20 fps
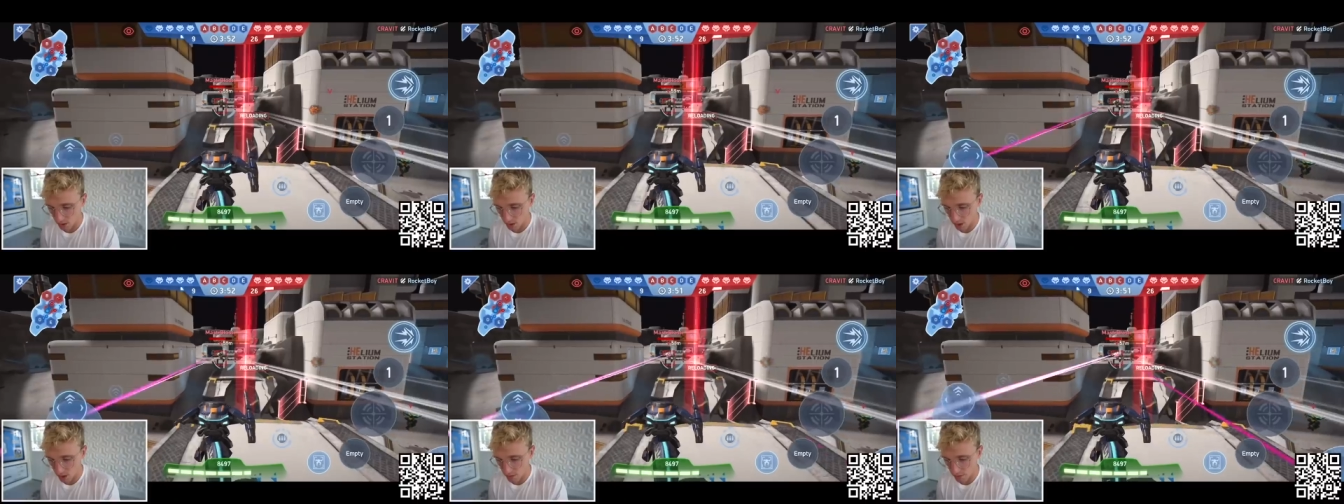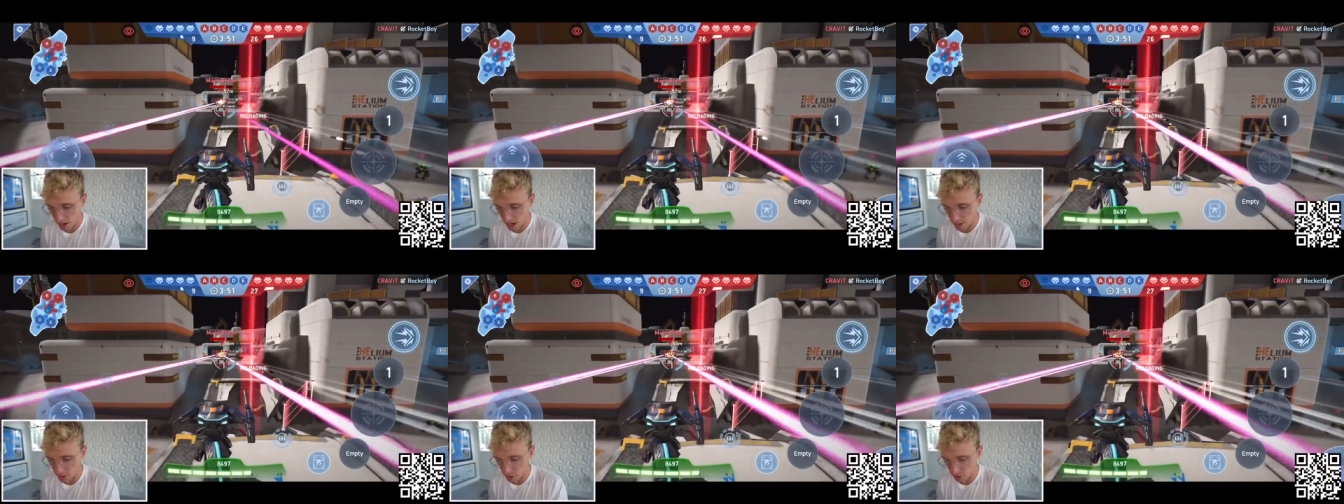All right,
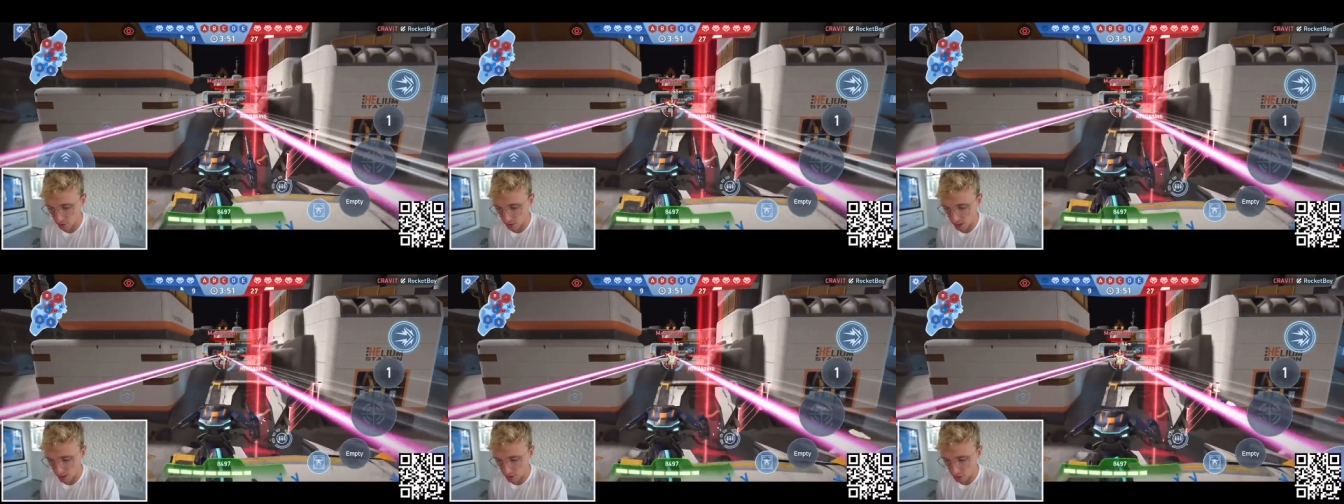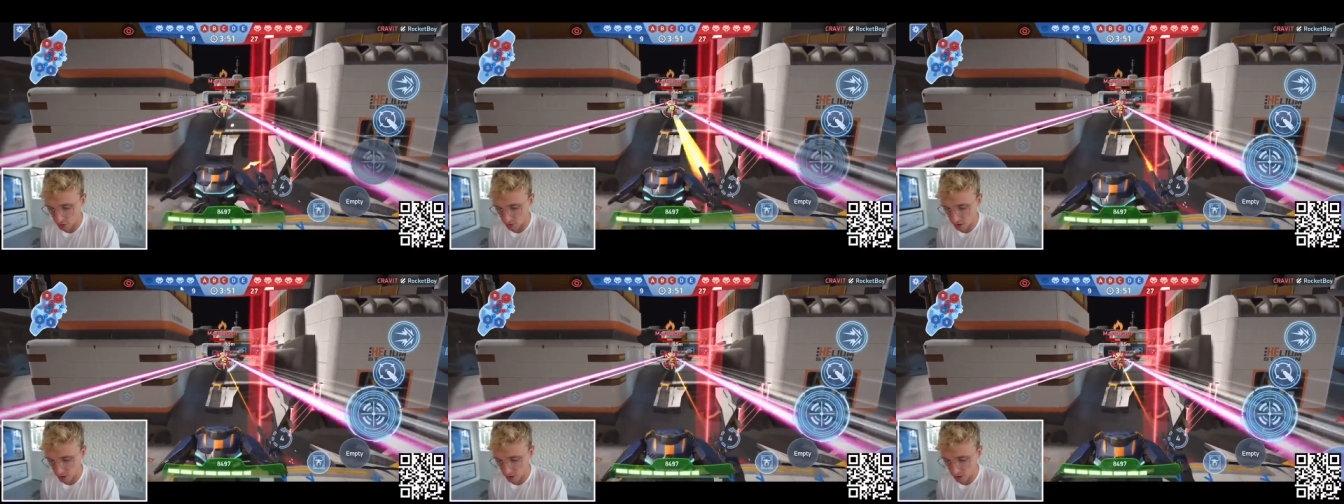Master Blaster
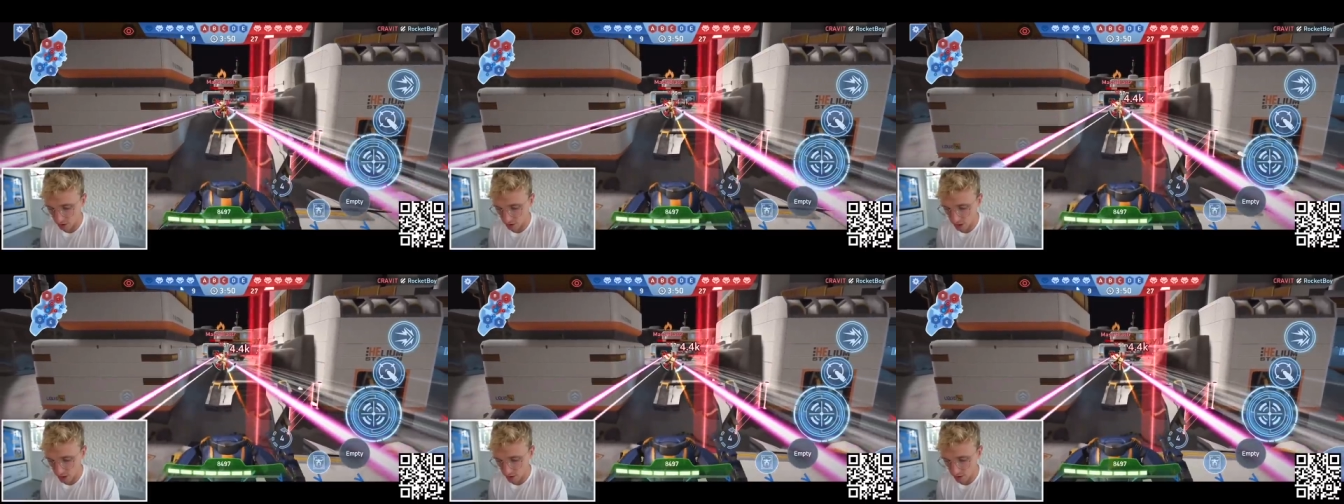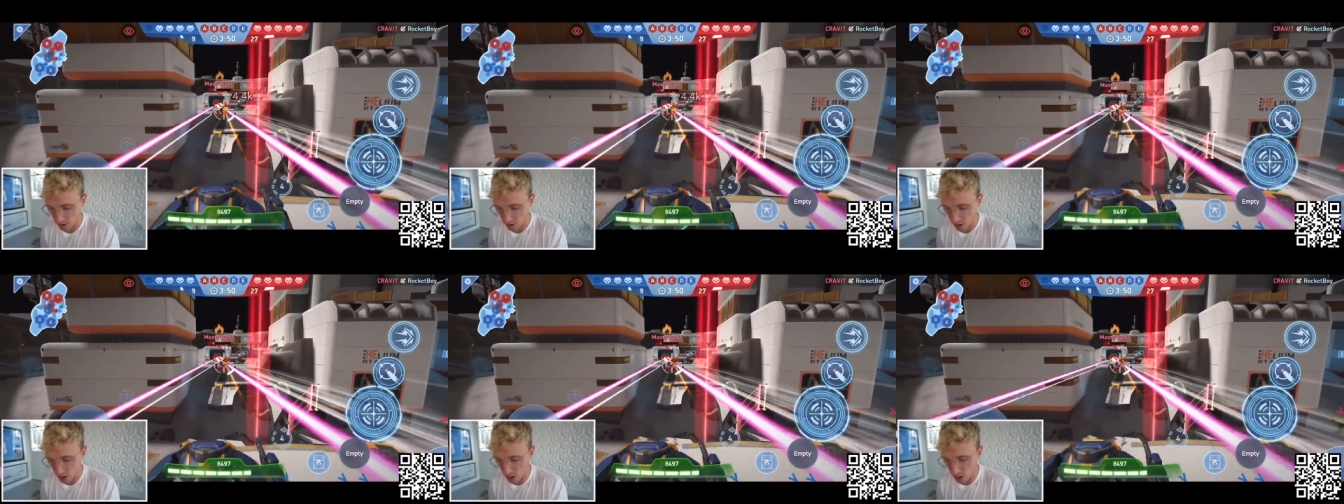is about to go down.
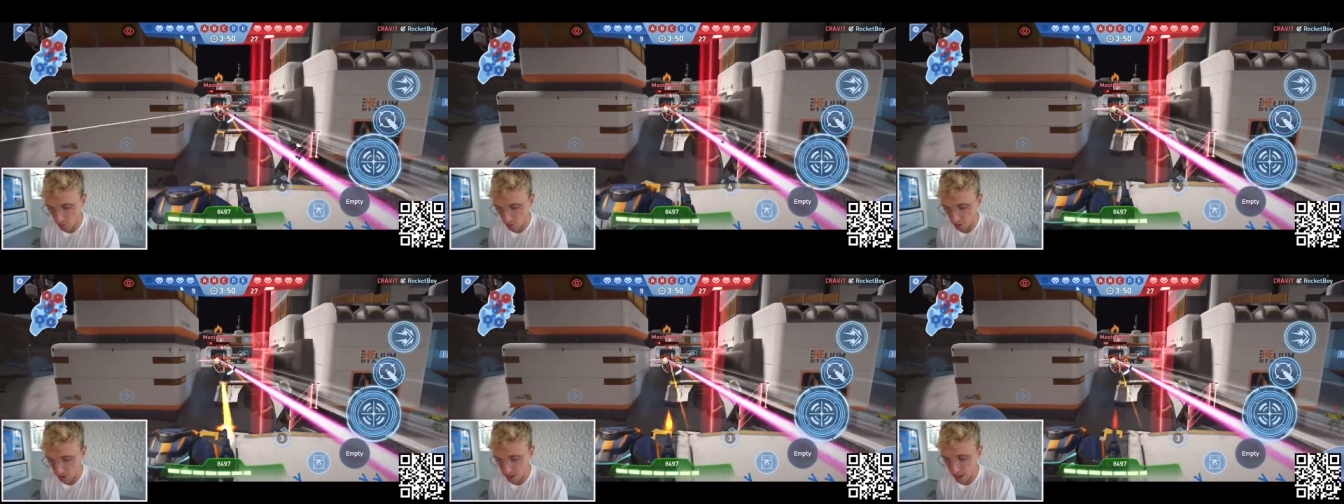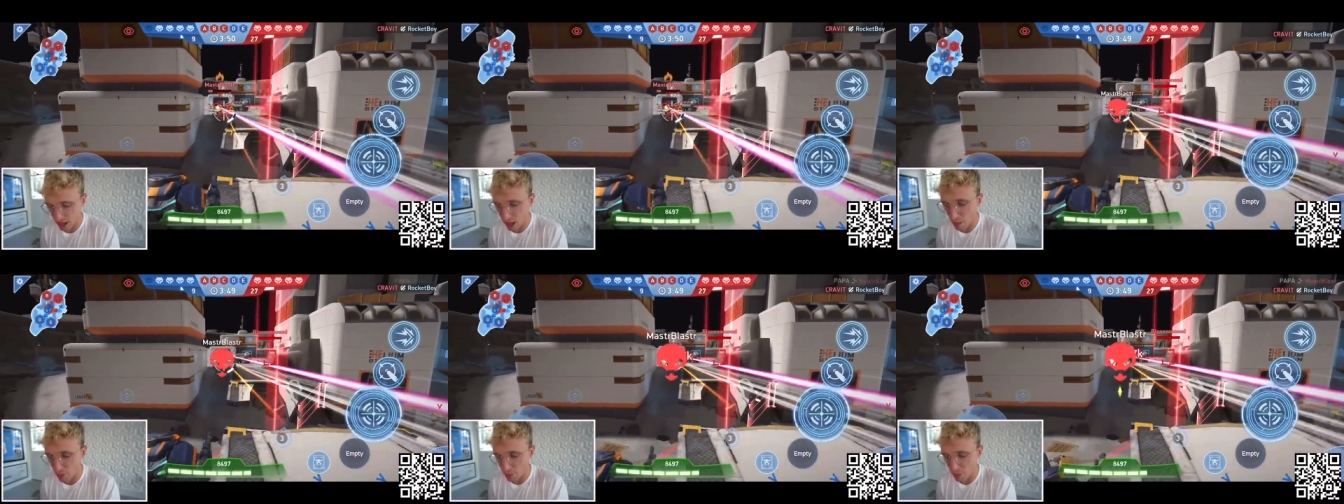Yup, with the
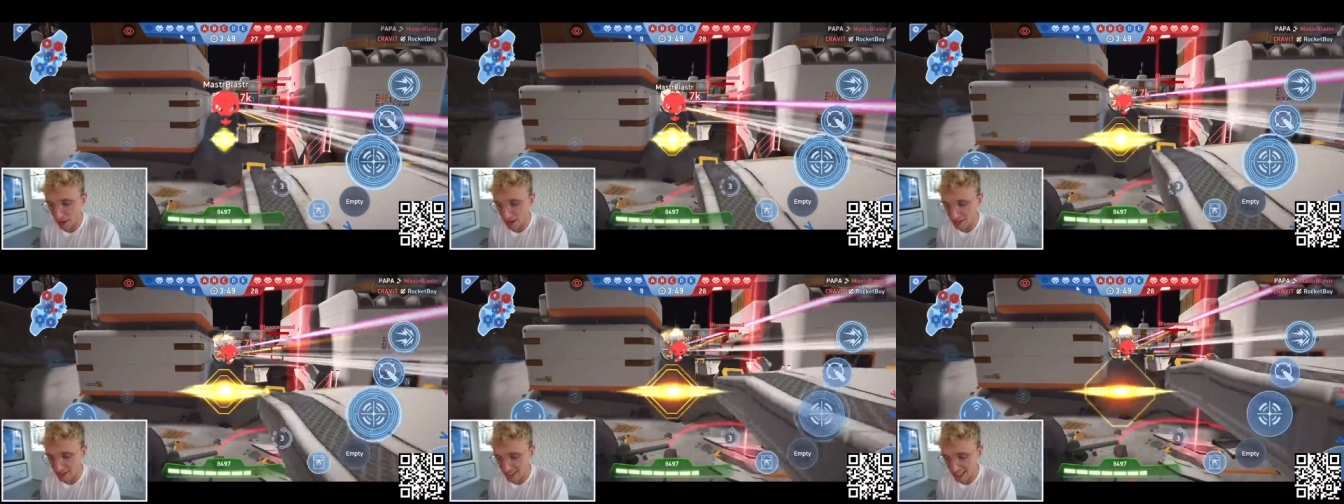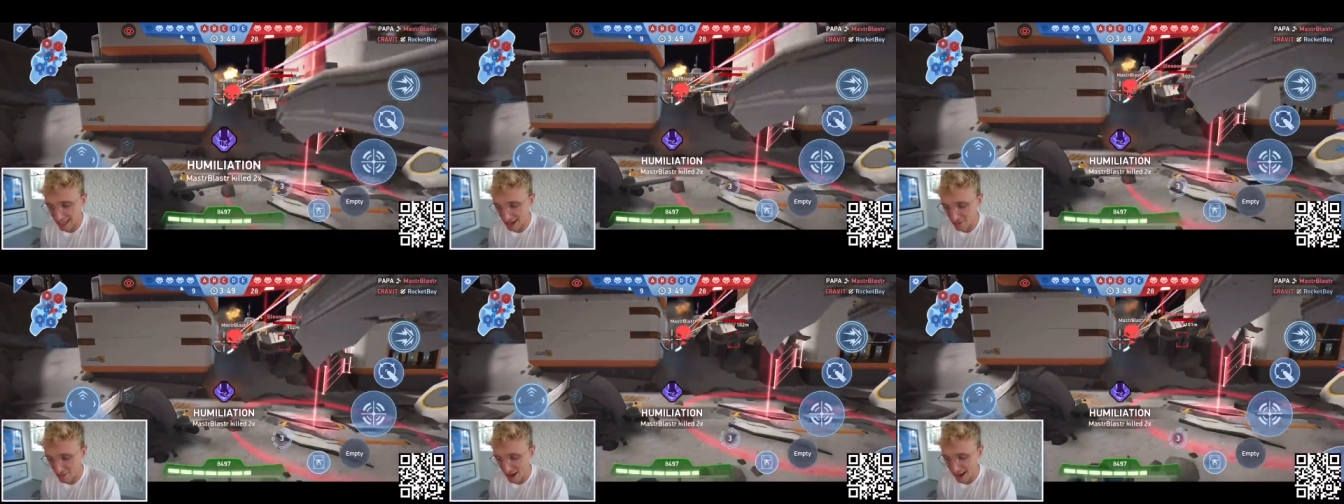help of my
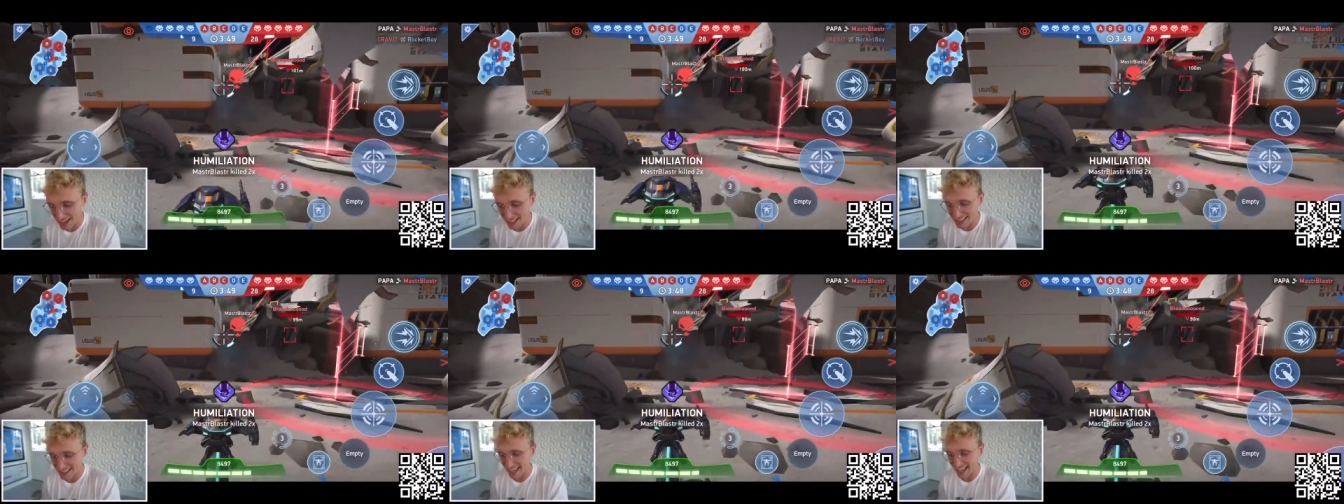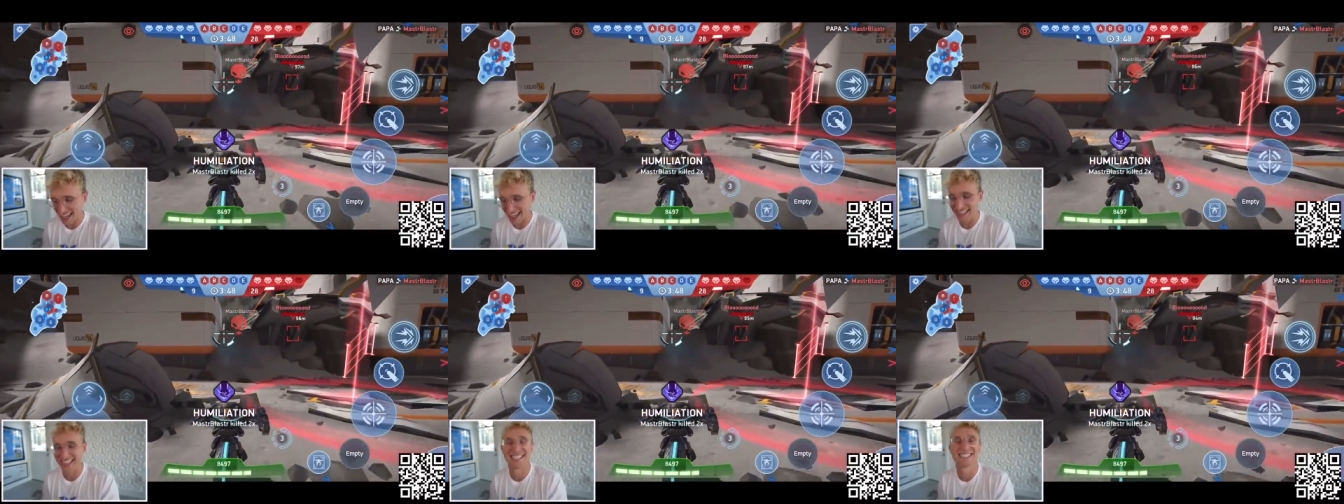teammates.
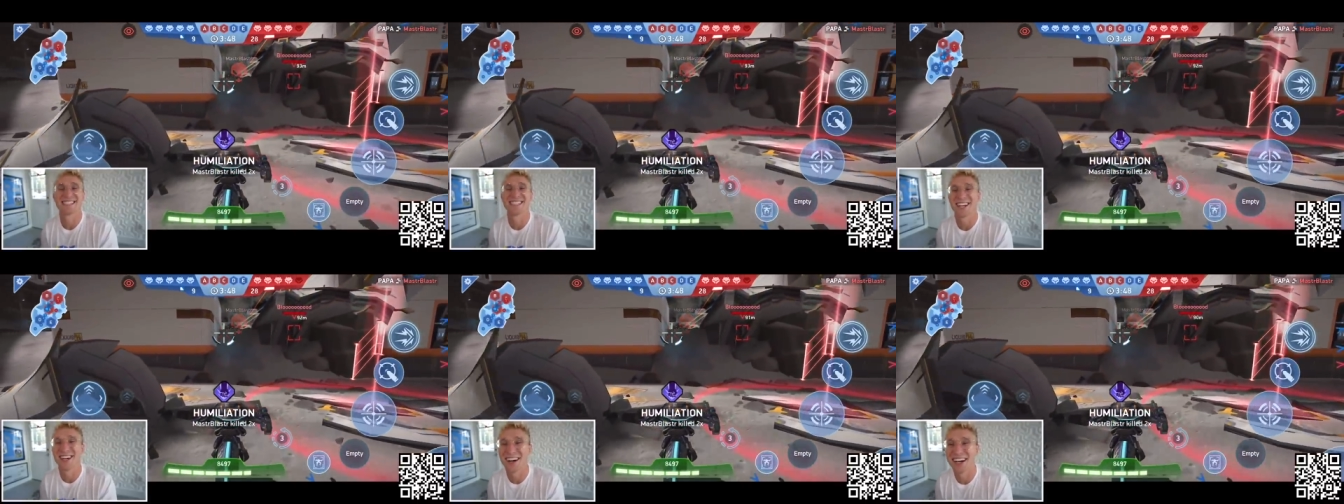Hey, let's go.